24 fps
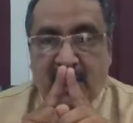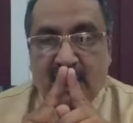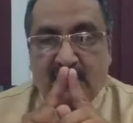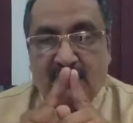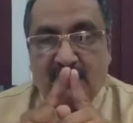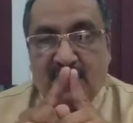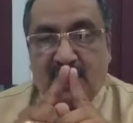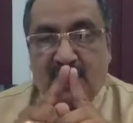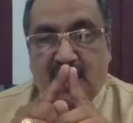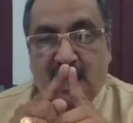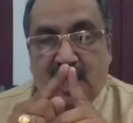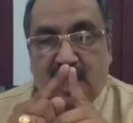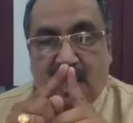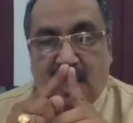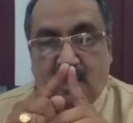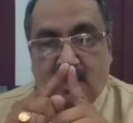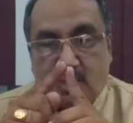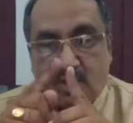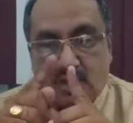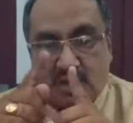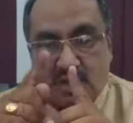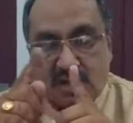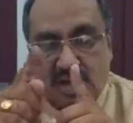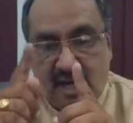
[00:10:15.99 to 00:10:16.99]
If the
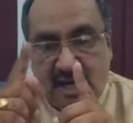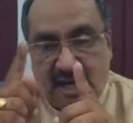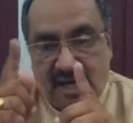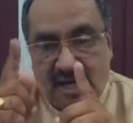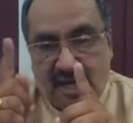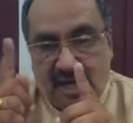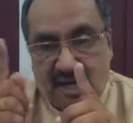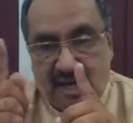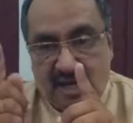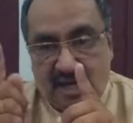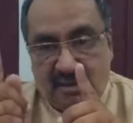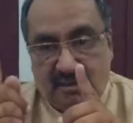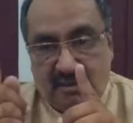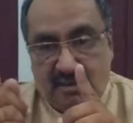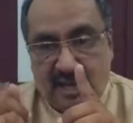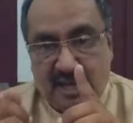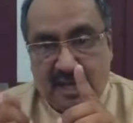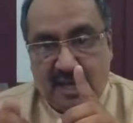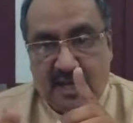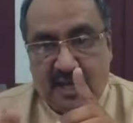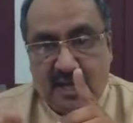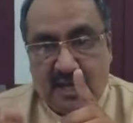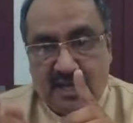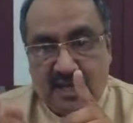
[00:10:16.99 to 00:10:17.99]
outstanding
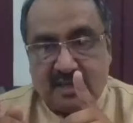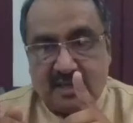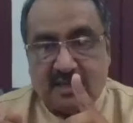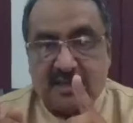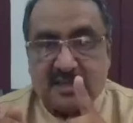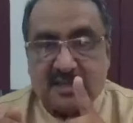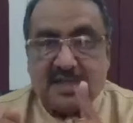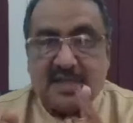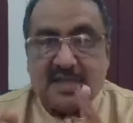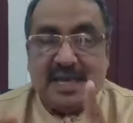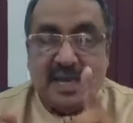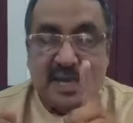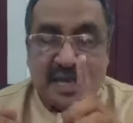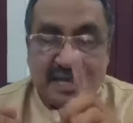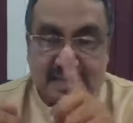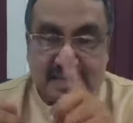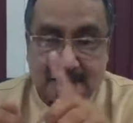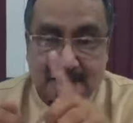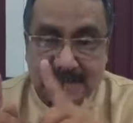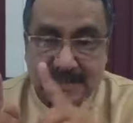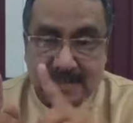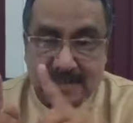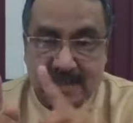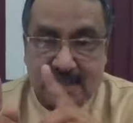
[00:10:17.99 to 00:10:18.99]
balance
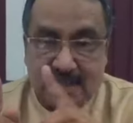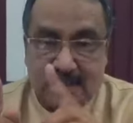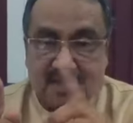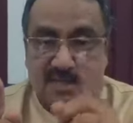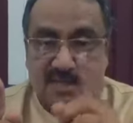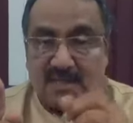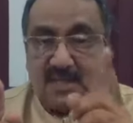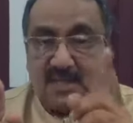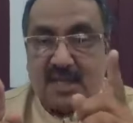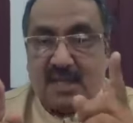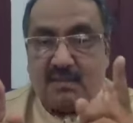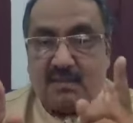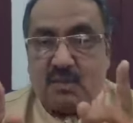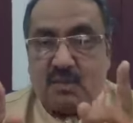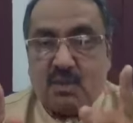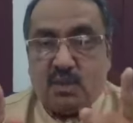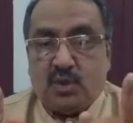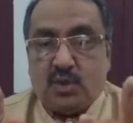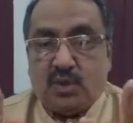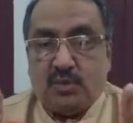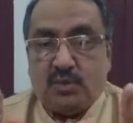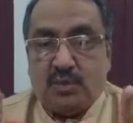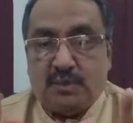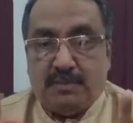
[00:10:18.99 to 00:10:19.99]
exceeds the
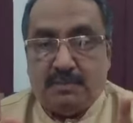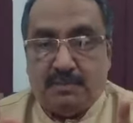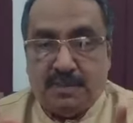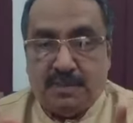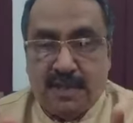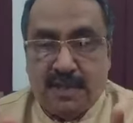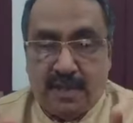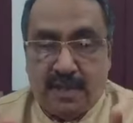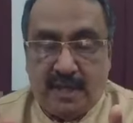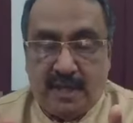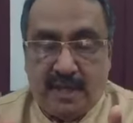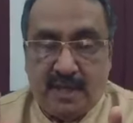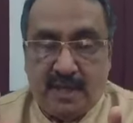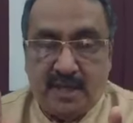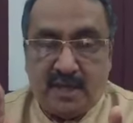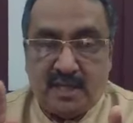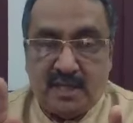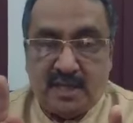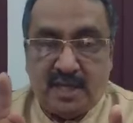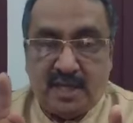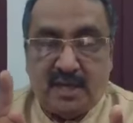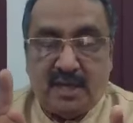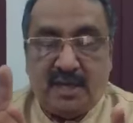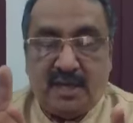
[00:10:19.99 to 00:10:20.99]
amount to be paid,
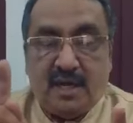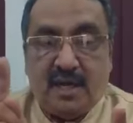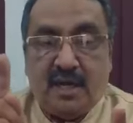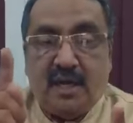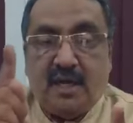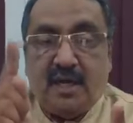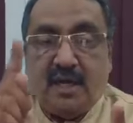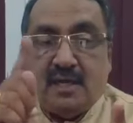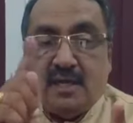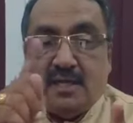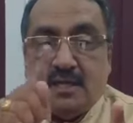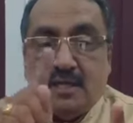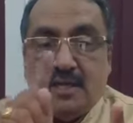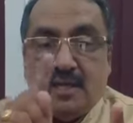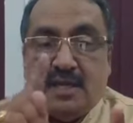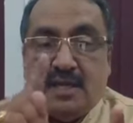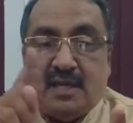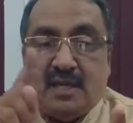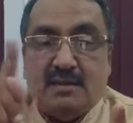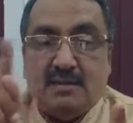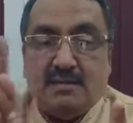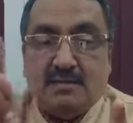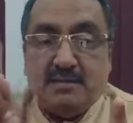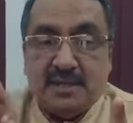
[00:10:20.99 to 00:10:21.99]
then
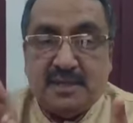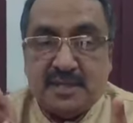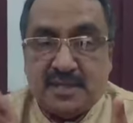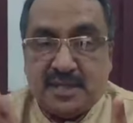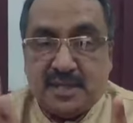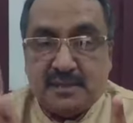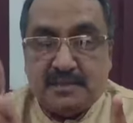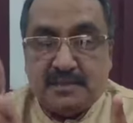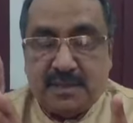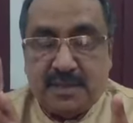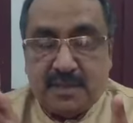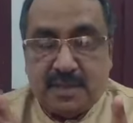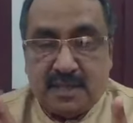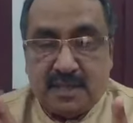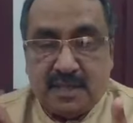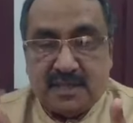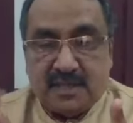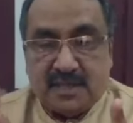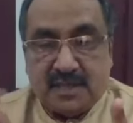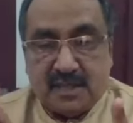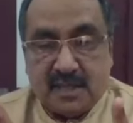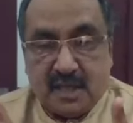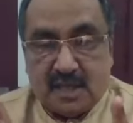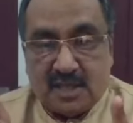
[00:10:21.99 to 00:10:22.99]
the principal
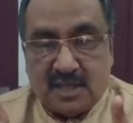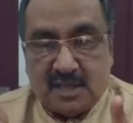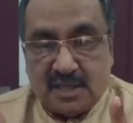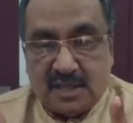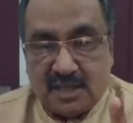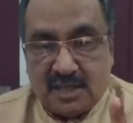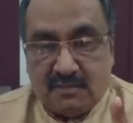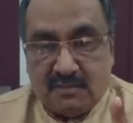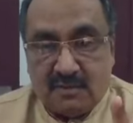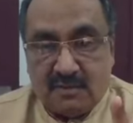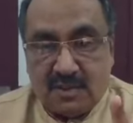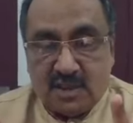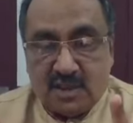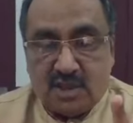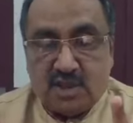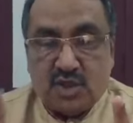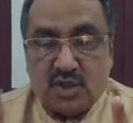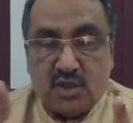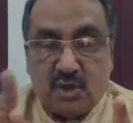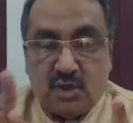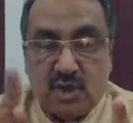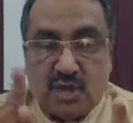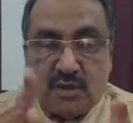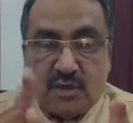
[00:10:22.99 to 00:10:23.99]
is not
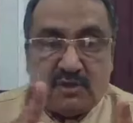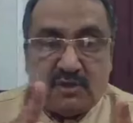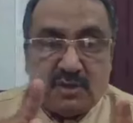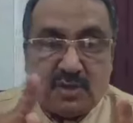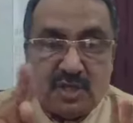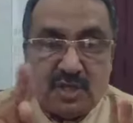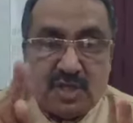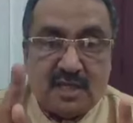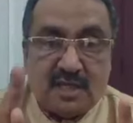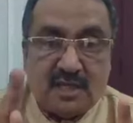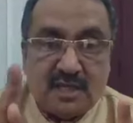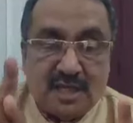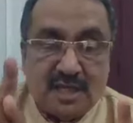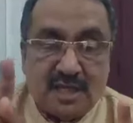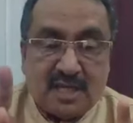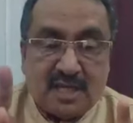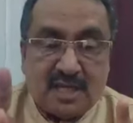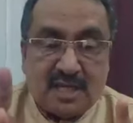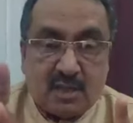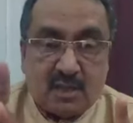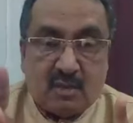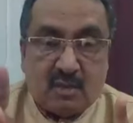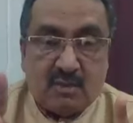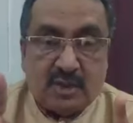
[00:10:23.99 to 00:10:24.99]
serviced. You have to treat
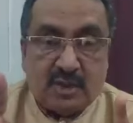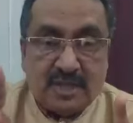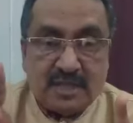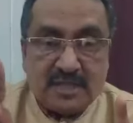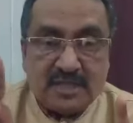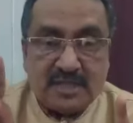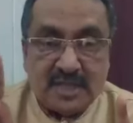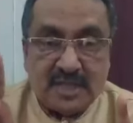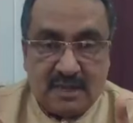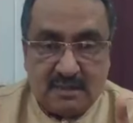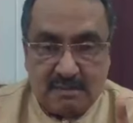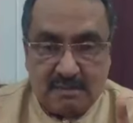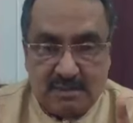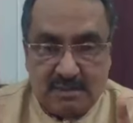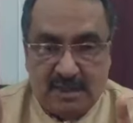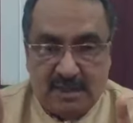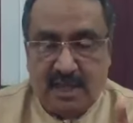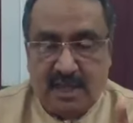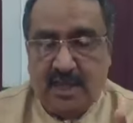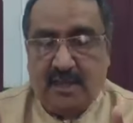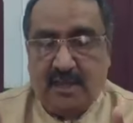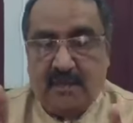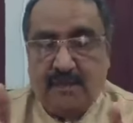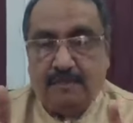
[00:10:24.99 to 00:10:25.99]
that account as
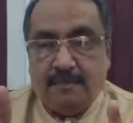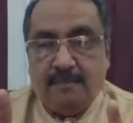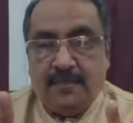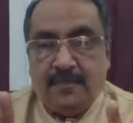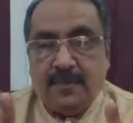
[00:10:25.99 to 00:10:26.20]
NPA.